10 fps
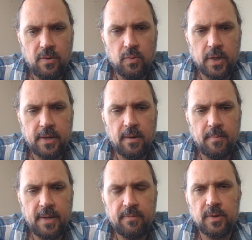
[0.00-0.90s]
working on
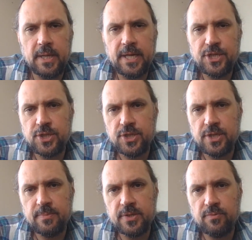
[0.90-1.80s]
my
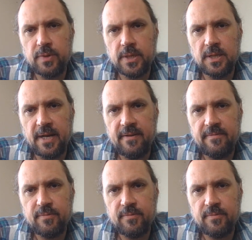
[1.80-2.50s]
relationships in real life,